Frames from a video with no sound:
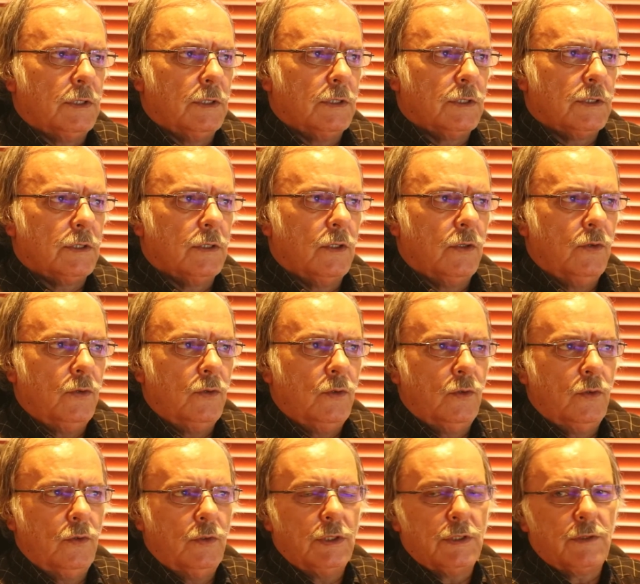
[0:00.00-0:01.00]
is,
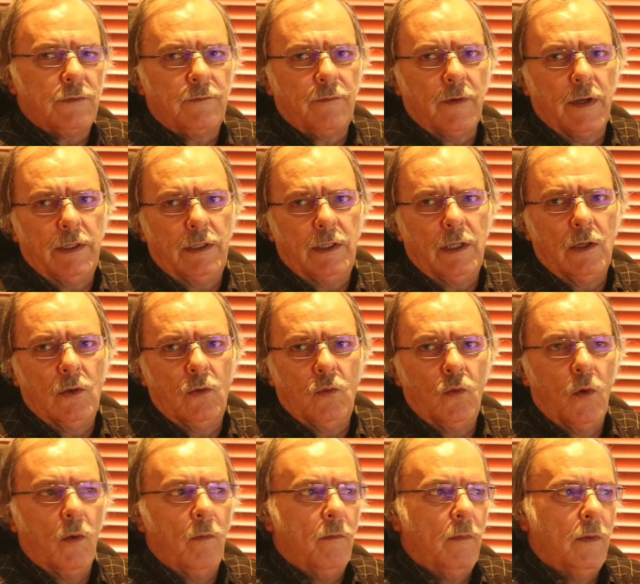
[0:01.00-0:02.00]
who is fighting
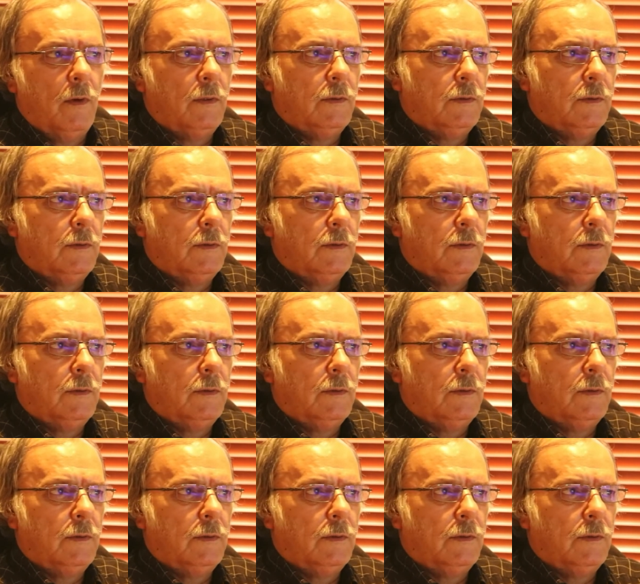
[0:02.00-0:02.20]
whom?